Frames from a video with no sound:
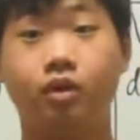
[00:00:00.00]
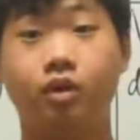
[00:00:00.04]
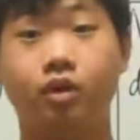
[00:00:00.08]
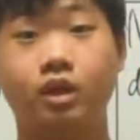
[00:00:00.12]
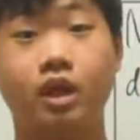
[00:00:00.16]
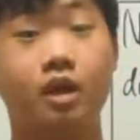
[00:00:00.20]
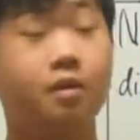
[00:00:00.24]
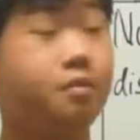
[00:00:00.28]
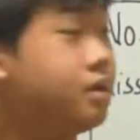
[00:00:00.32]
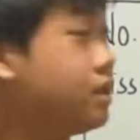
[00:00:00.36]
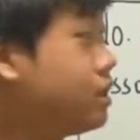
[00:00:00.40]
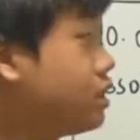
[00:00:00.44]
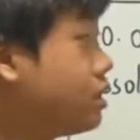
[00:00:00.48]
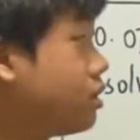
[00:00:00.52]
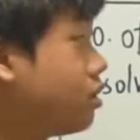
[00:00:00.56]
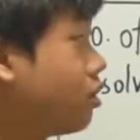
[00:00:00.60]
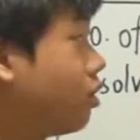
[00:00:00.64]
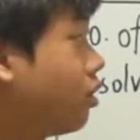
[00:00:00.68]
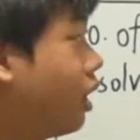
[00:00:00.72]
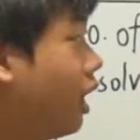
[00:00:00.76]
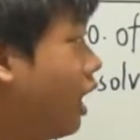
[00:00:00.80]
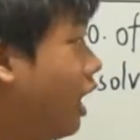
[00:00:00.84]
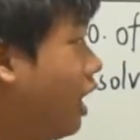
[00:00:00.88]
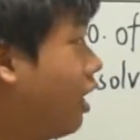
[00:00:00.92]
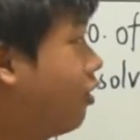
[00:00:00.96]
That means you
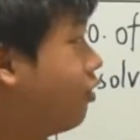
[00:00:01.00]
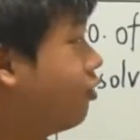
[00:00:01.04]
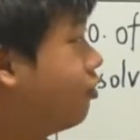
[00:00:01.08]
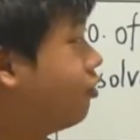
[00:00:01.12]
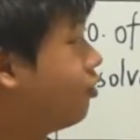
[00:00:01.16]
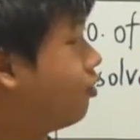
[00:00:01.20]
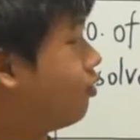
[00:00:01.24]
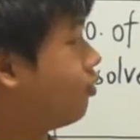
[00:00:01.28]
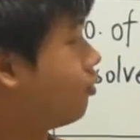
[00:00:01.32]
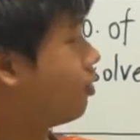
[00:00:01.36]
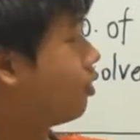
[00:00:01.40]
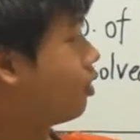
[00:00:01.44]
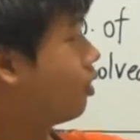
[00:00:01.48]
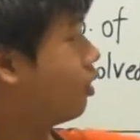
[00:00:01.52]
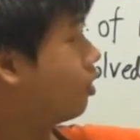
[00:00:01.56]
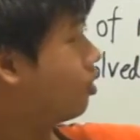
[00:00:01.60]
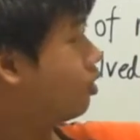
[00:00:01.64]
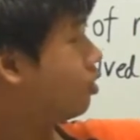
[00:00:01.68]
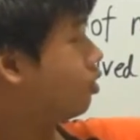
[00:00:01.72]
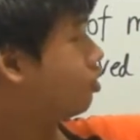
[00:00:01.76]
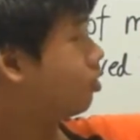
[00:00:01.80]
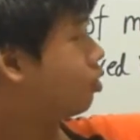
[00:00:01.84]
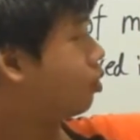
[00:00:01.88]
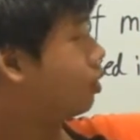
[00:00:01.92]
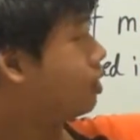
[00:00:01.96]
will have
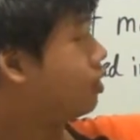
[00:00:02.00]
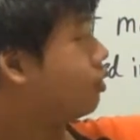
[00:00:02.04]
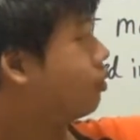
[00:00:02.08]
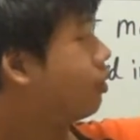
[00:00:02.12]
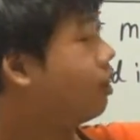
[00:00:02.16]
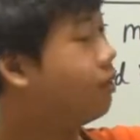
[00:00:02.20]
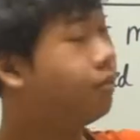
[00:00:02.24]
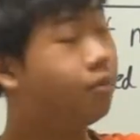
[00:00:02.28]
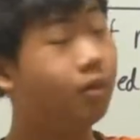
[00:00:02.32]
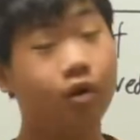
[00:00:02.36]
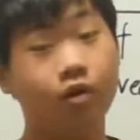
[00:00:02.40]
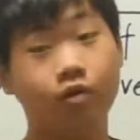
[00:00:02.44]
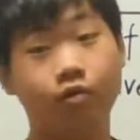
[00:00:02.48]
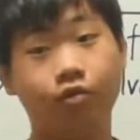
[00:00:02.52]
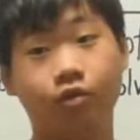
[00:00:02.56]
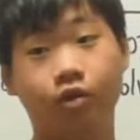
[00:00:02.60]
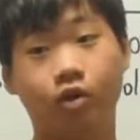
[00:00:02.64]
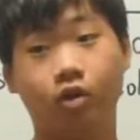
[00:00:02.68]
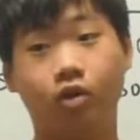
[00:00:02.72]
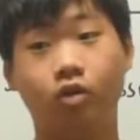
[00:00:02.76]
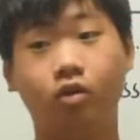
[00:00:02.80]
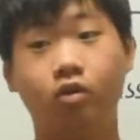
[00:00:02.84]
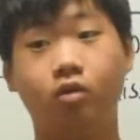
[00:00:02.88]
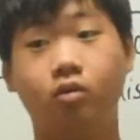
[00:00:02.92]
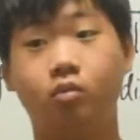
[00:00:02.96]

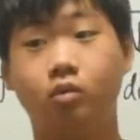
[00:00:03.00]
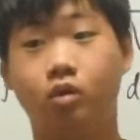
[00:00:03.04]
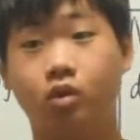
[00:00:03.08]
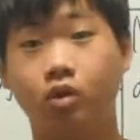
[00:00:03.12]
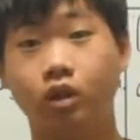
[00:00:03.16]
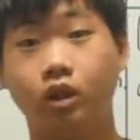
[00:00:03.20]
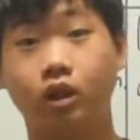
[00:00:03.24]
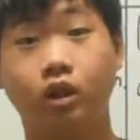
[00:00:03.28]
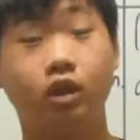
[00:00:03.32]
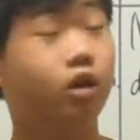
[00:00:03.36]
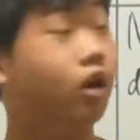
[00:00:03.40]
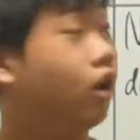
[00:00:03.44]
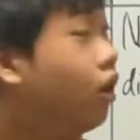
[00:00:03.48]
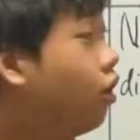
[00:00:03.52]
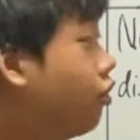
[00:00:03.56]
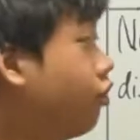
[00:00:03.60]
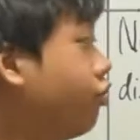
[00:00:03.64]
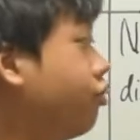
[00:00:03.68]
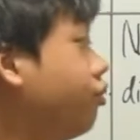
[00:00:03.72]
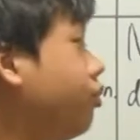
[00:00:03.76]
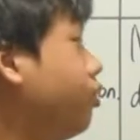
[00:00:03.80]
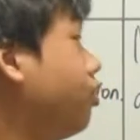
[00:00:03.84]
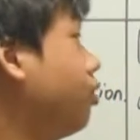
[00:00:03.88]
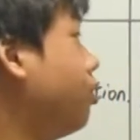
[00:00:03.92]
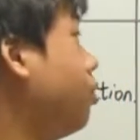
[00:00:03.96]
21.4 molar
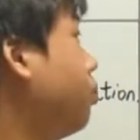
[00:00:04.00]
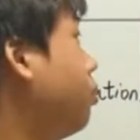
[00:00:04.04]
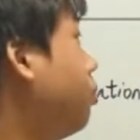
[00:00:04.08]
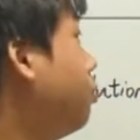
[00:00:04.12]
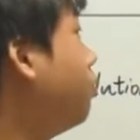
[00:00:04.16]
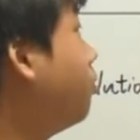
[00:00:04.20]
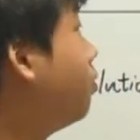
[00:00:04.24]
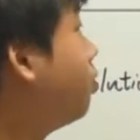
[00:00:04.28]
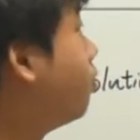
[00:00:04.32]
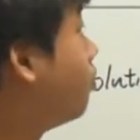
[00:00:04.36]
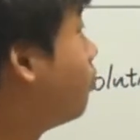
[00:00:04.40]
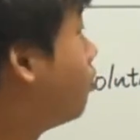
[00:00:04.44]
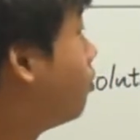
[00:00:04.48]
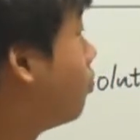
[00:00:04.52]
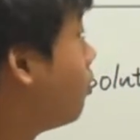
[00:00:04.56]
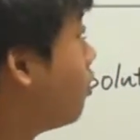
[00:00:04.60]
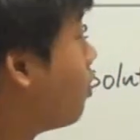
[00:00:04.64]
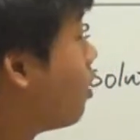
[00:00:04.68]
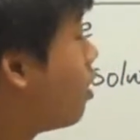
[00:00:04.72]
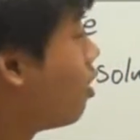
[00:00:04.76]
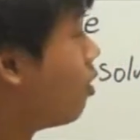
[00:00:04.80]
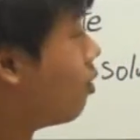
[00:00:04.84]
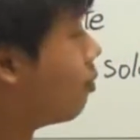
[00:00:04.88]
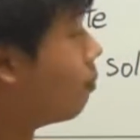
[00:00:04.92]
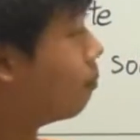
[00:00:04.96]
of
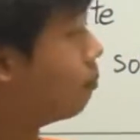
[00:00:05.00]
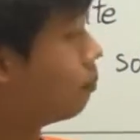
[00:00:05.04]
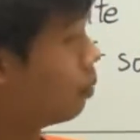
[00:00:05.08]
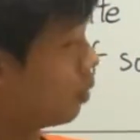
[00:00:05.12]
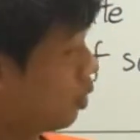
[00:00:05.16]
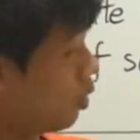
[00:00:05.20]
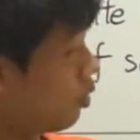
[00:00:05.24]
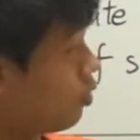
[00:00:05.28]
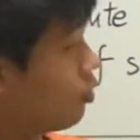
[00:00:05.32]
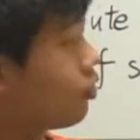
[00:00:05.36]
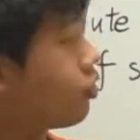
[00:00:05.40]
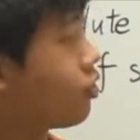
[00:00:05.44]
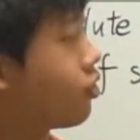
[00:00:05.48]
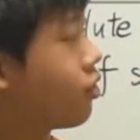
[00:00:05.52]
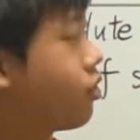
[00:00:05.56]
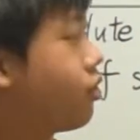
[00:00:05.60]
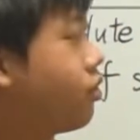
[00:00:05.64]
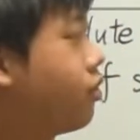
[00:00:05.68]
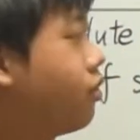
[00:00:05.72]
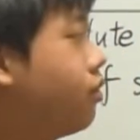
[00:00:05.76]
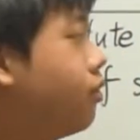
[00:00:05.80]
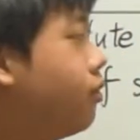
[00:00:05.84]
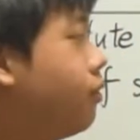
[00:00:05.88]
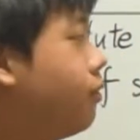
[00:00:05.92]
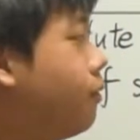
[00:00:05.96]
both
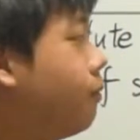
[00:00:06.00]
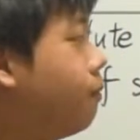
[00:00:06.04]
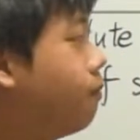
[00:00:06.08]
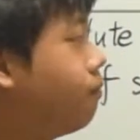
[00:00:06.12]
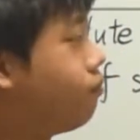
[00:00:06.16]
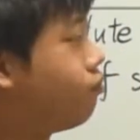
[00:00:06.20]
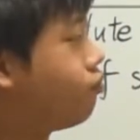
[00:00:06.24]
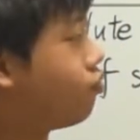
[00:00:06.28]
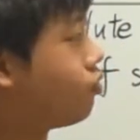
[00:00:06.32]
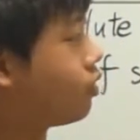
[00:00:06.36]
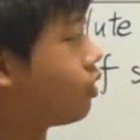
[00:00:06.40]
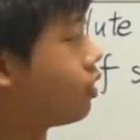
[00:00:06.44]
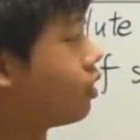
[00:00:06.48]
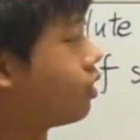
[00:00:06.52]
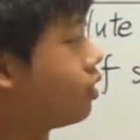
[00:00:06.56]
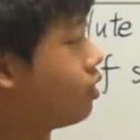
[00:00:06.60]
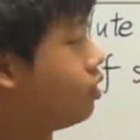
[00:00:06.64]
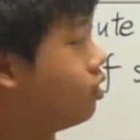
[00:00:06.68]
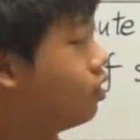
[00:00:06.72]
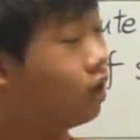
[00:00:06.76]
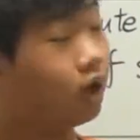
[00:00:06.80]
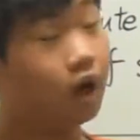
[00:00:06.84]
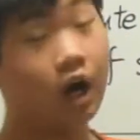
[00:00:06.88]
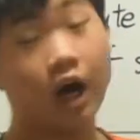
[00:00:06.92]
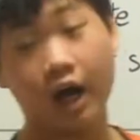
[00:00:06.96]

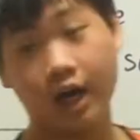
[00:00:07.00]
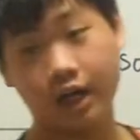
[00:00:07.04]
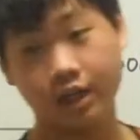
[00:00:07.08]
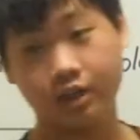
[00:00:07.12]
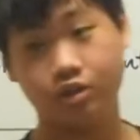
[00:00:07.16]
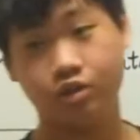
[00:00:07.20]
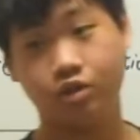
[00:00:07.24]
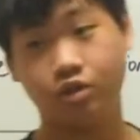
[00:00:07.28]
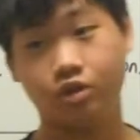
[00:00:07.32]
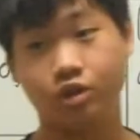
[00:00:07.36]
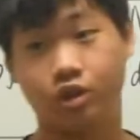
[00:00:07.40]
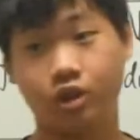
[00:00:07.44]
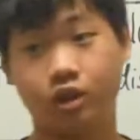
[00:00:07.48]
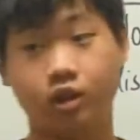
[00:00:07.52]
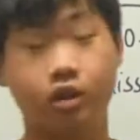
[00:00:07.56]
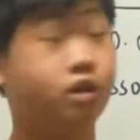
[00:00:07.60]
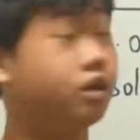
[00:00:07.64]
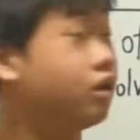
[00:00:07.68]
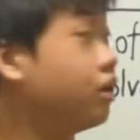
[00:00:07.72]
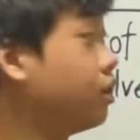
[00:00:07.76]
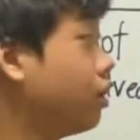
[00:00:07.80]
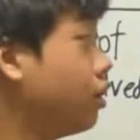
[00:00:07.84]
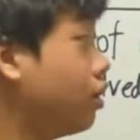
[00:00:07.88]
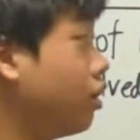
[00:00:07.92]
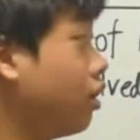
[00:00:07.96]
your hydrogen